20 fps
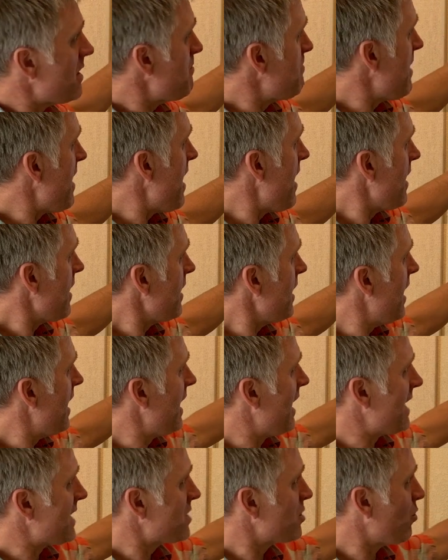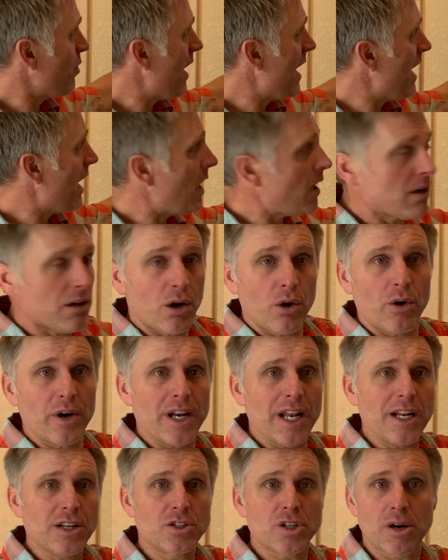bien en la escuela o en
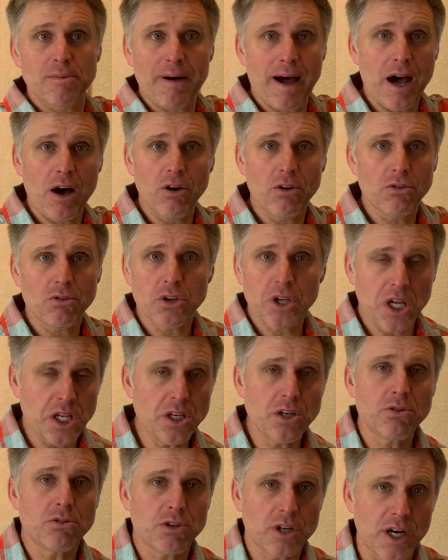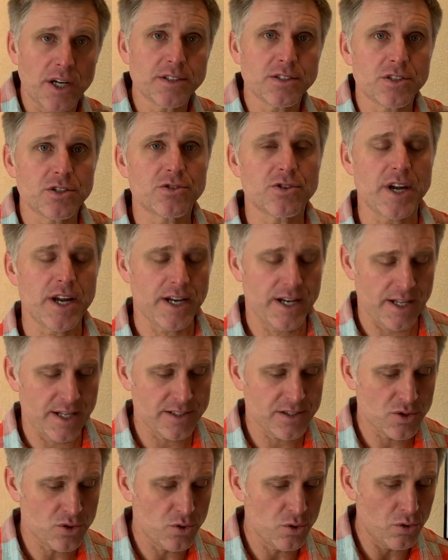el trabajo? Can you concentrate at
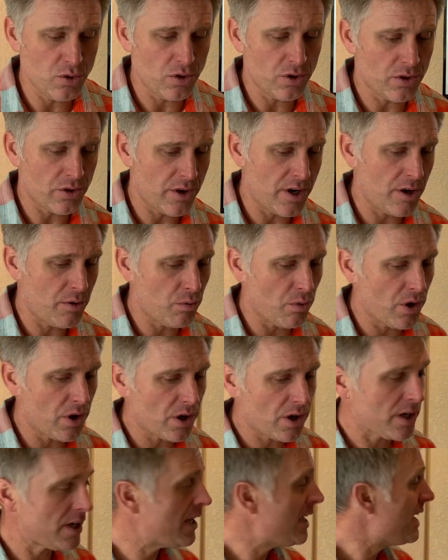school or at work?